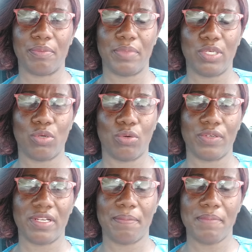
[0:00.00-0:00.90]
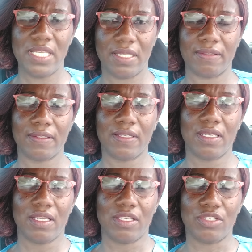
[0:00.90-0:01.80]
below their means.
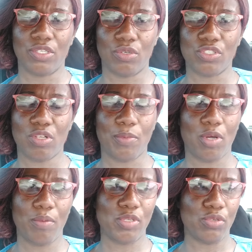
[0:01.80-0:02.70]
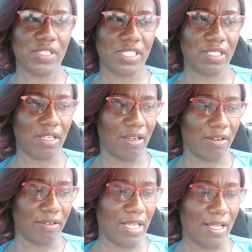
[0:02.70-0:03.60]
You know, some community
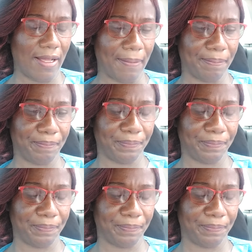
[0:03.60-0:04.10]
are,